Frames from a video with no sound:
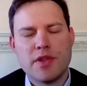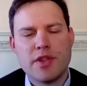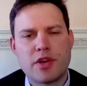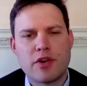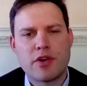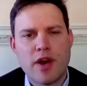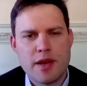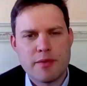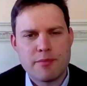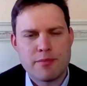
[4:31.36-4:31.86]
but the
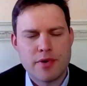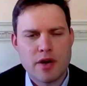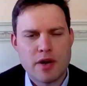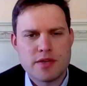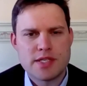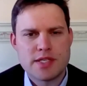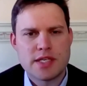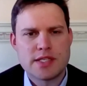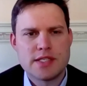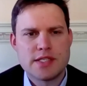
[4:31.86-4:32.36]
credit
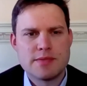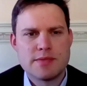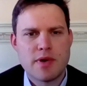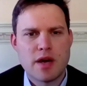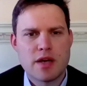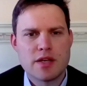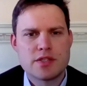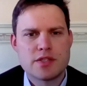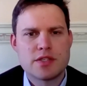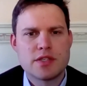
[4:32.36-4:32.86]
process is
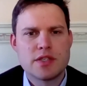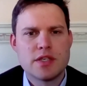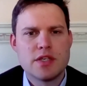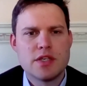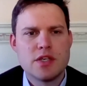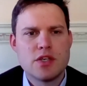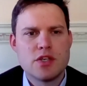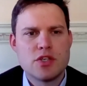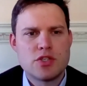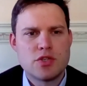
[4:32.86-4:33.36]
much
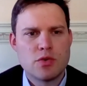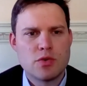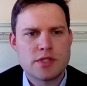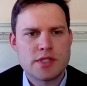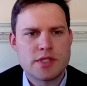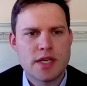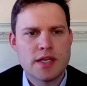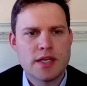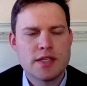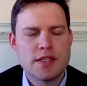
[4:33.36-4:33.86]

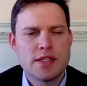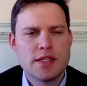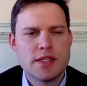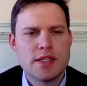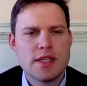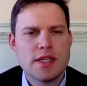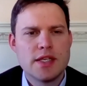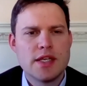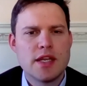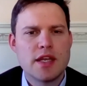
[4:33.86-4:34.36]
shorter.
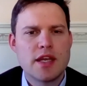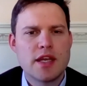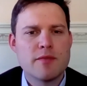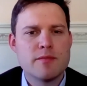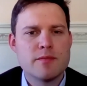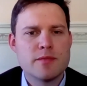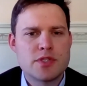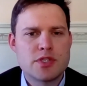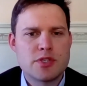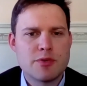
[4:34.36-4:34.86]
The
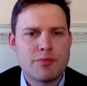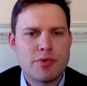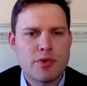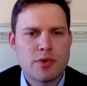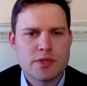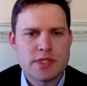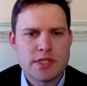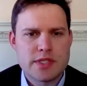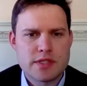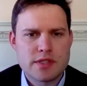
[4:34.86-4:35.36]
government
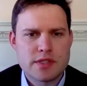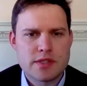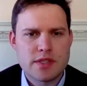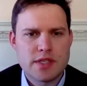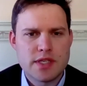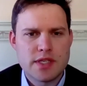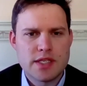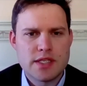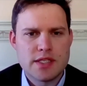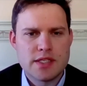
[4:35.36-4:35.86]
support
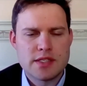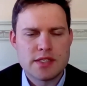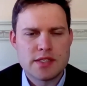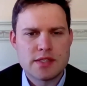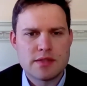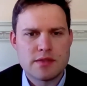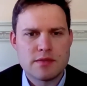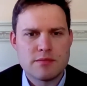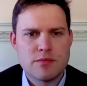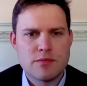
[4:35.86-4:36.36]

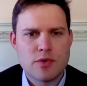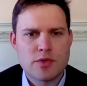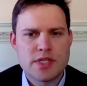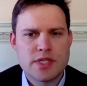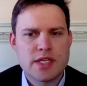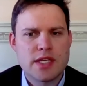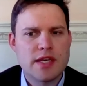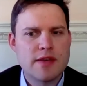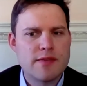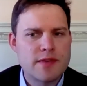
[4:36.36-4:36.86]
is more
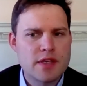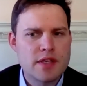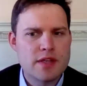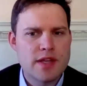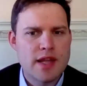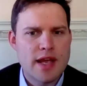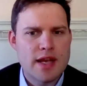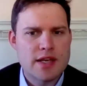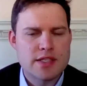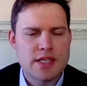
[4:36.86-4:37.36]

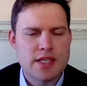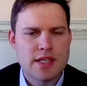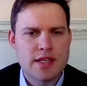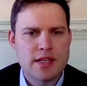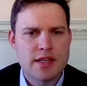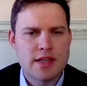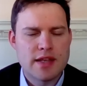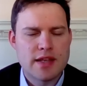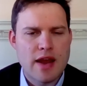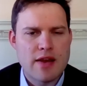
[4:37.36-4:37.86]
significant. They actually
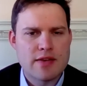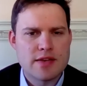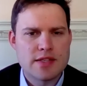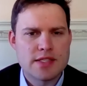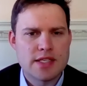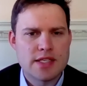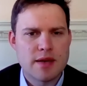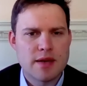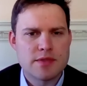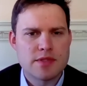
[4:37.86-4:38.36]

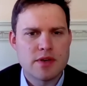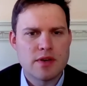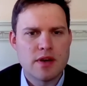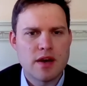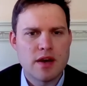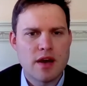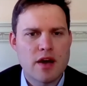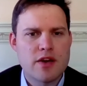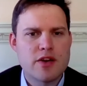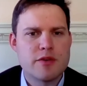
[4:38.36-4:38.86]
guarantee up
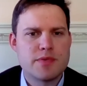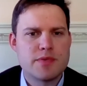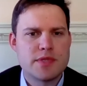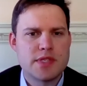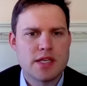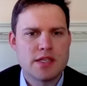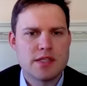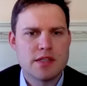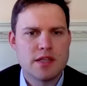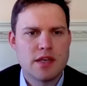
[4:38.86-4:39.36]
to
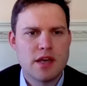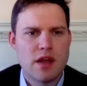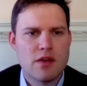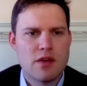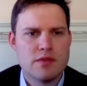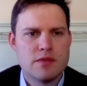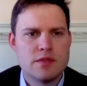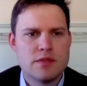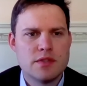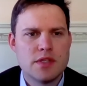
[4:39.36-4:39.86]
100% of the
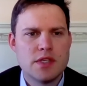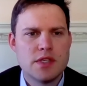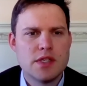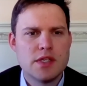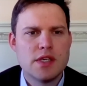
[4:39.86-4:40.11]
loan.